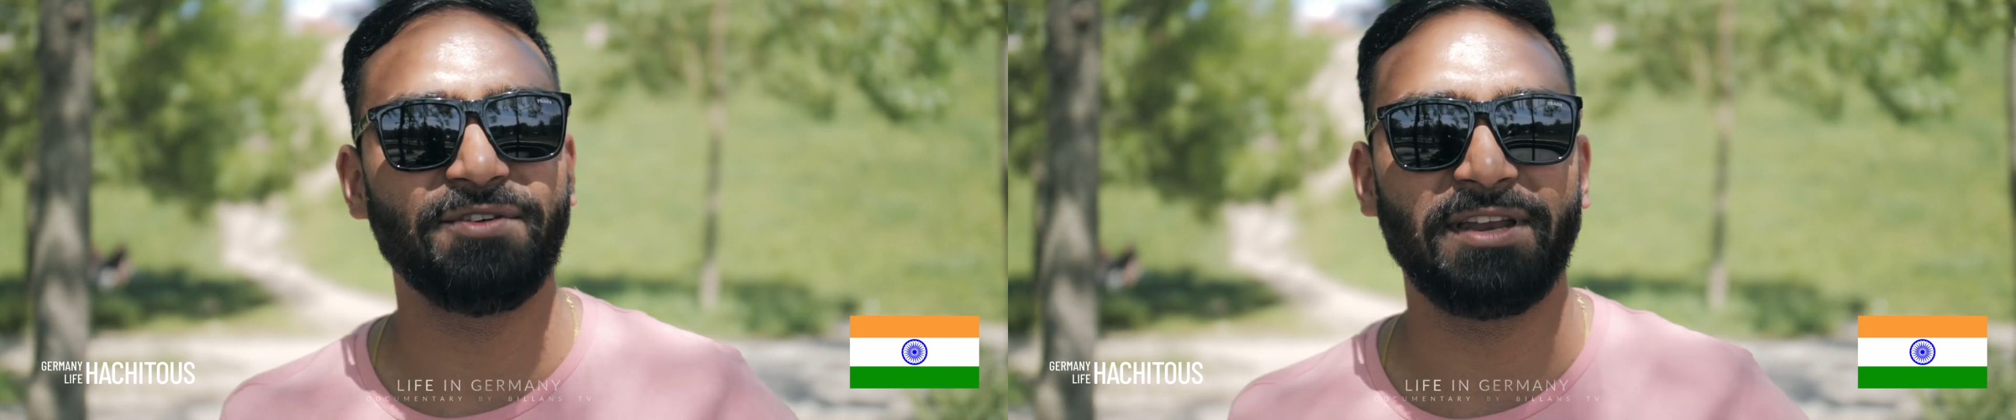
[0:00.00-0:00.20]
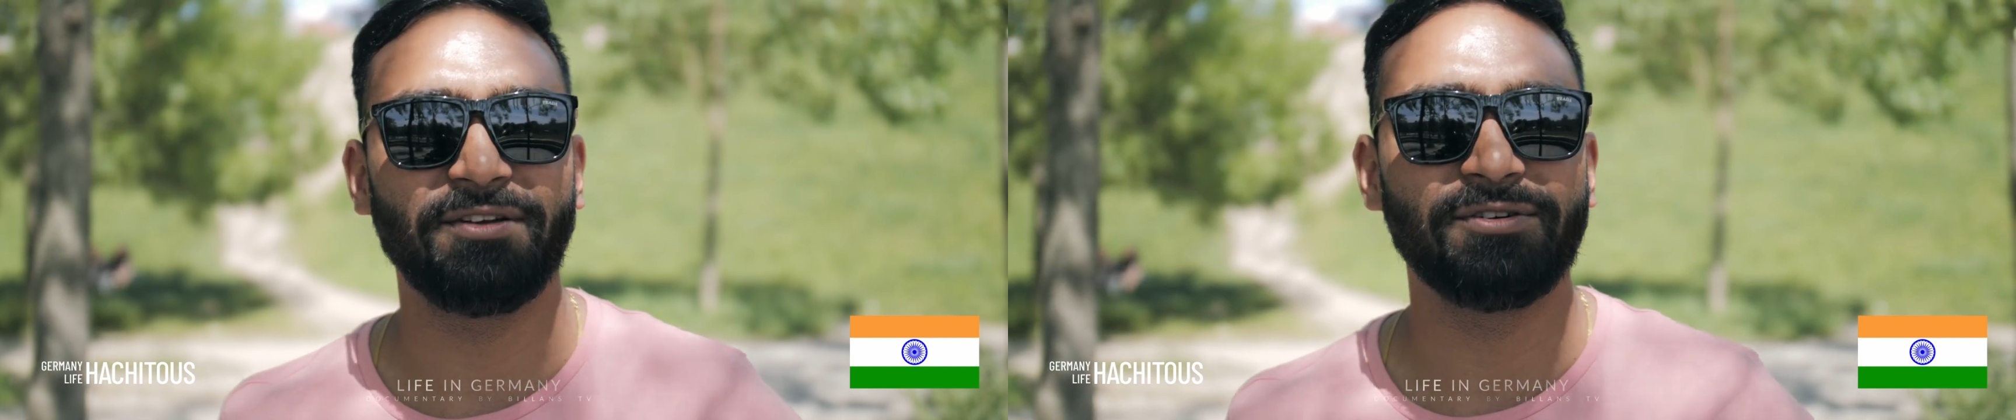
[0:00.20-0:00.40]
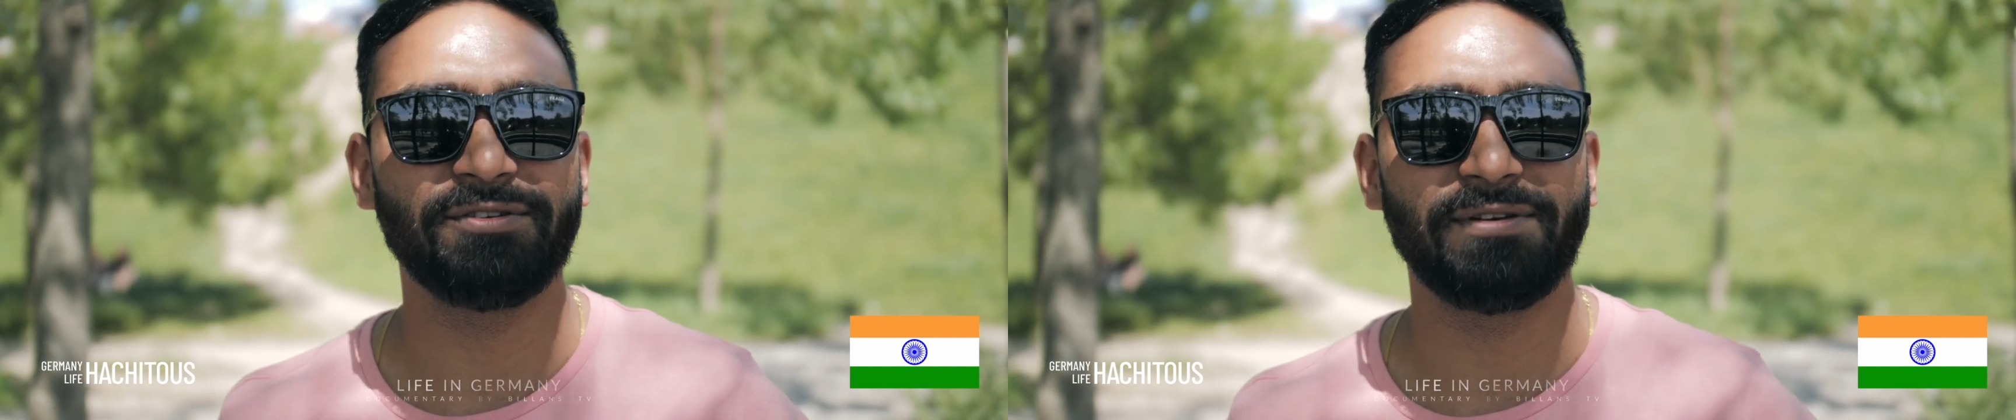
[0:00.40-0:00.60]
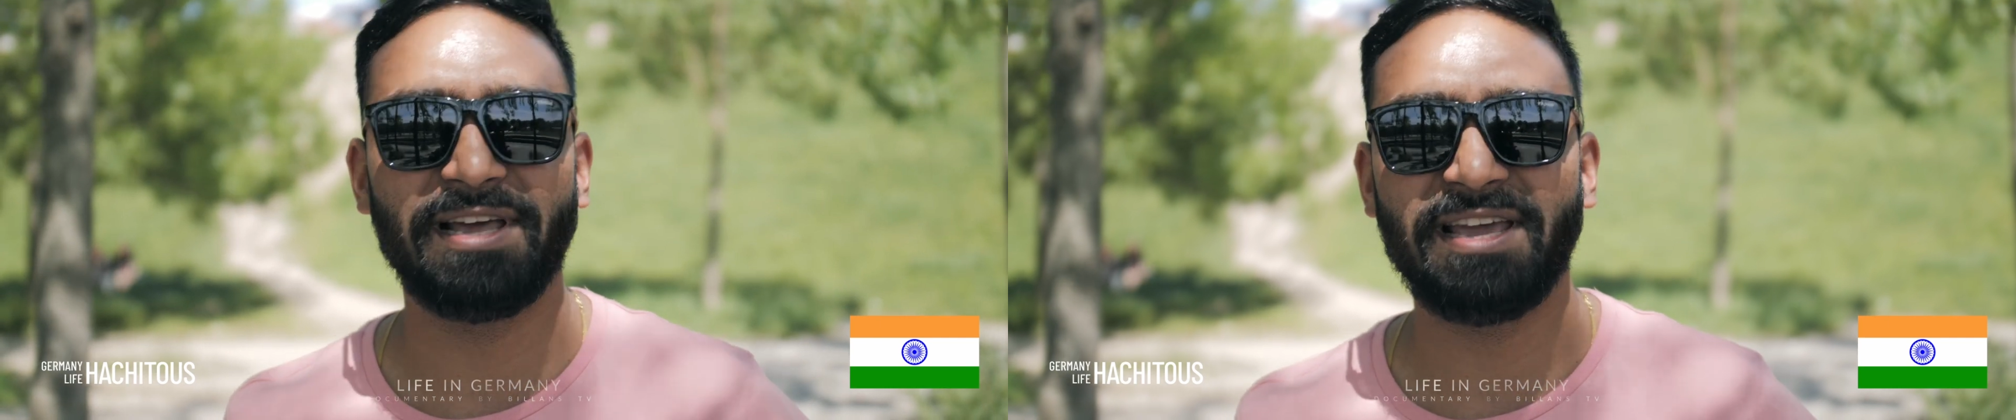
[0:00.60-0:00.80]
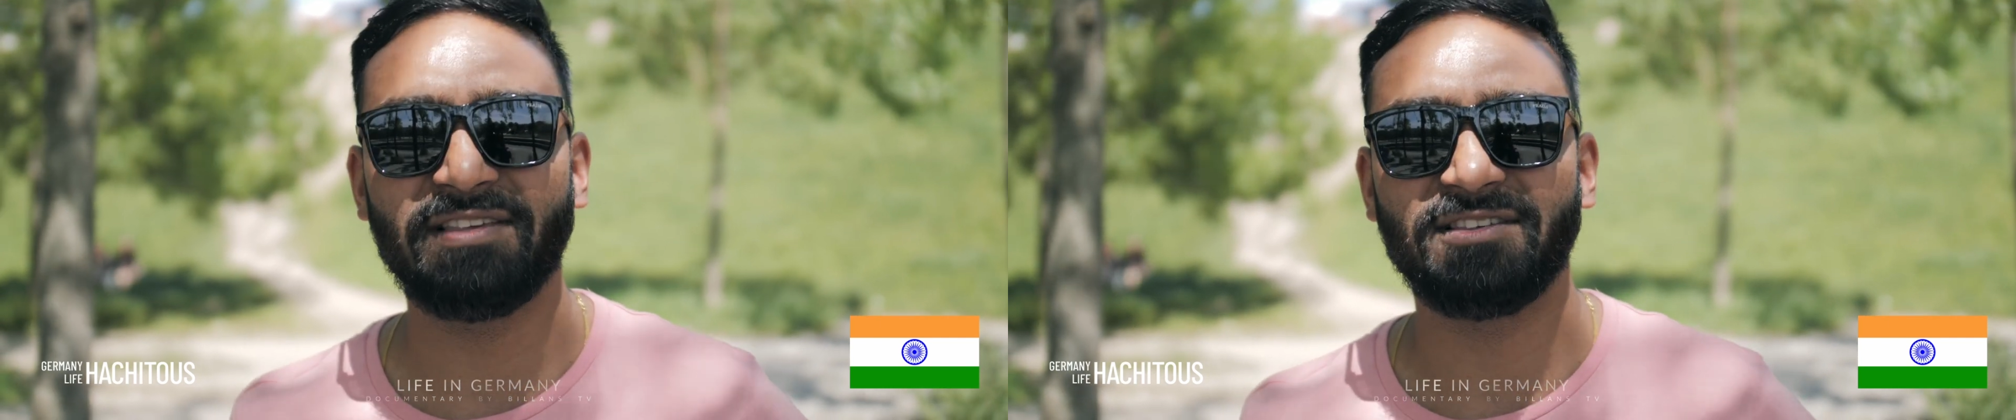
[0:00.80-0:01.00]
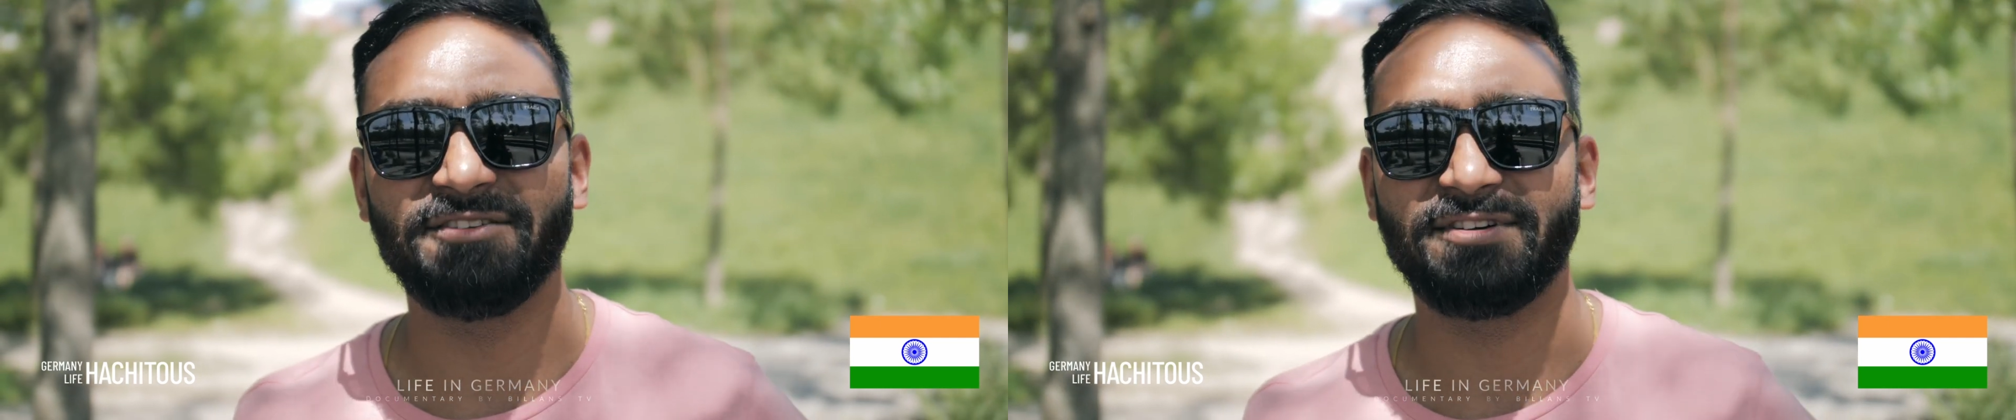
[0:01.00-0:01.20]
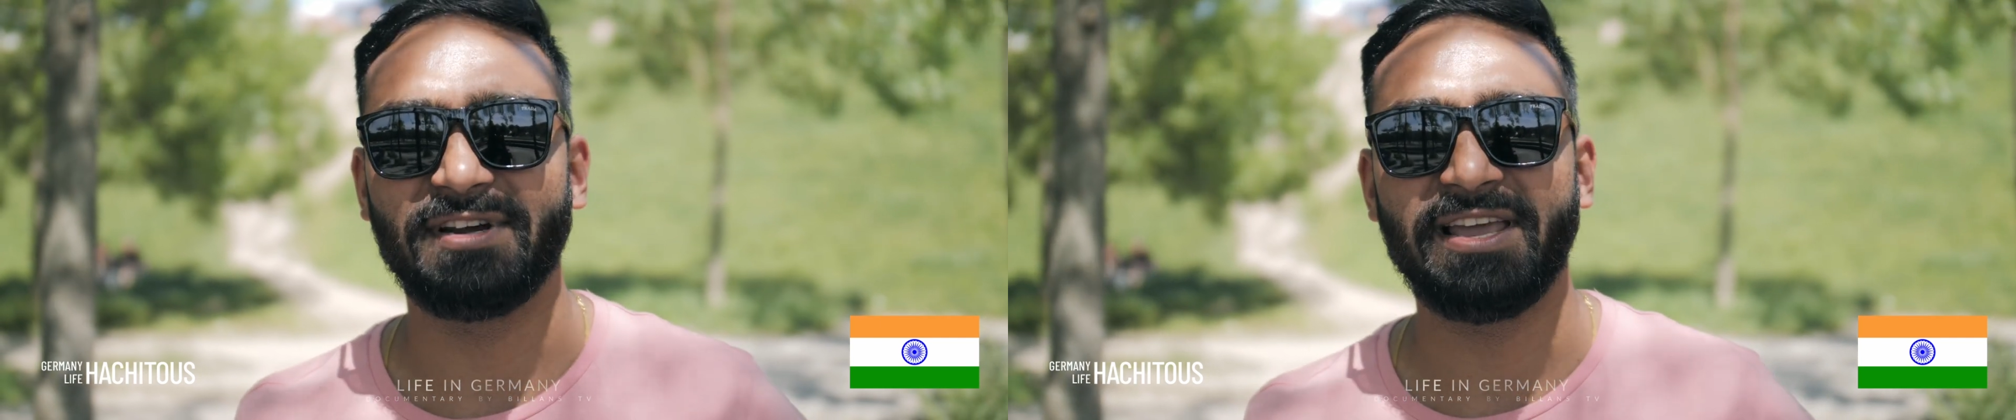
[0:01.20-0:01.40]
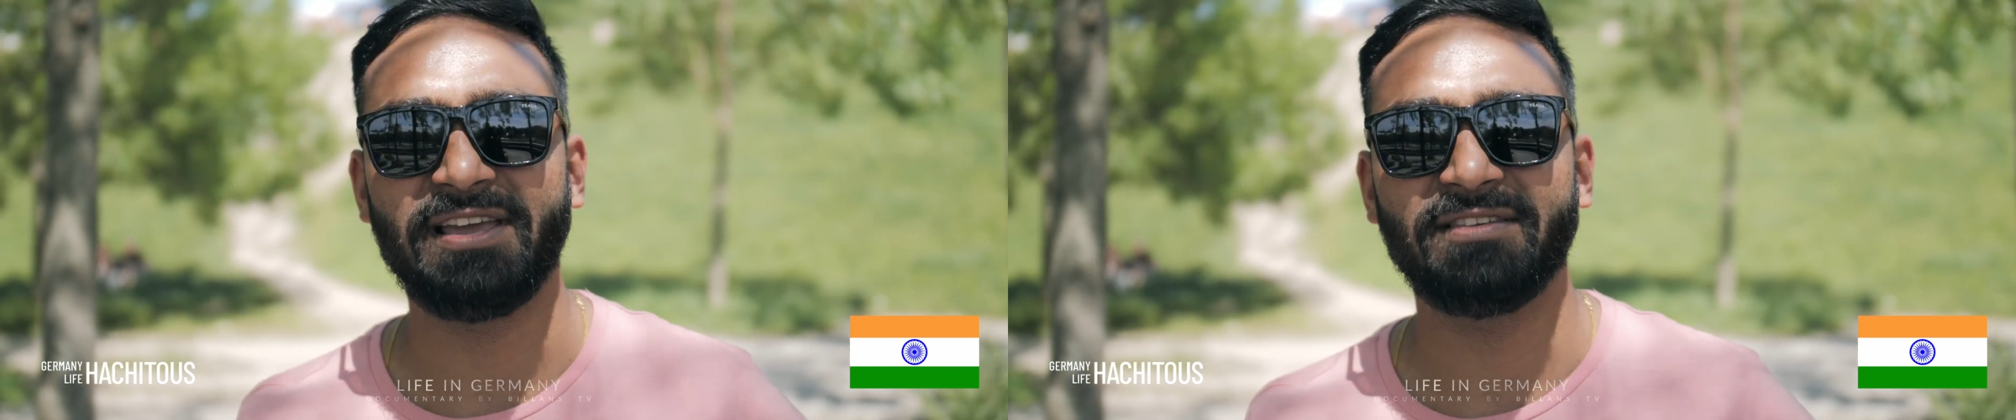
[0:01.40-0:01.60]
You can go to lakes,
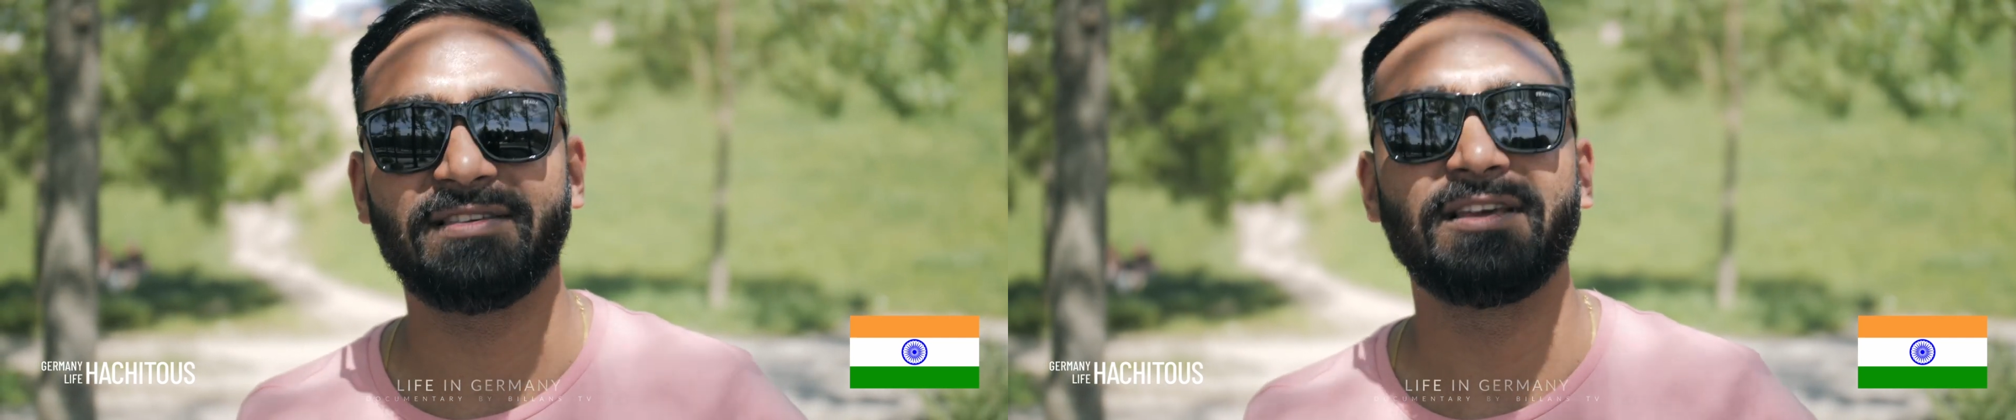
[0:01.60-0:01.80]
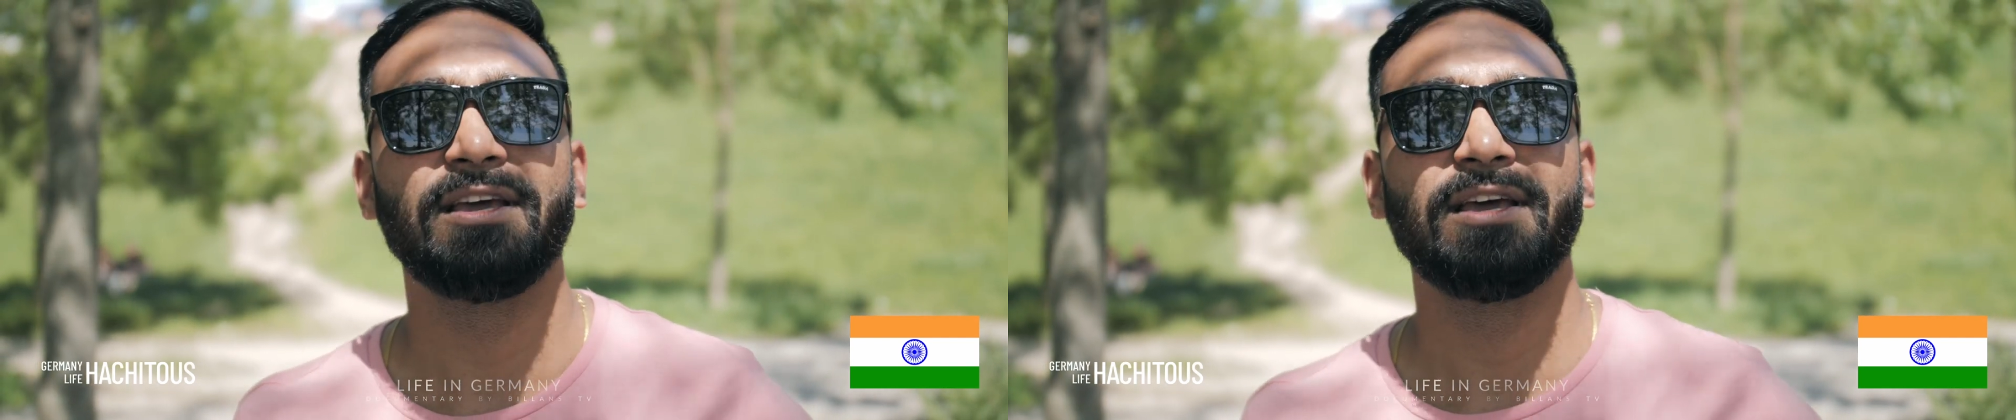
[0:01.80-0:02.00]
different lakes.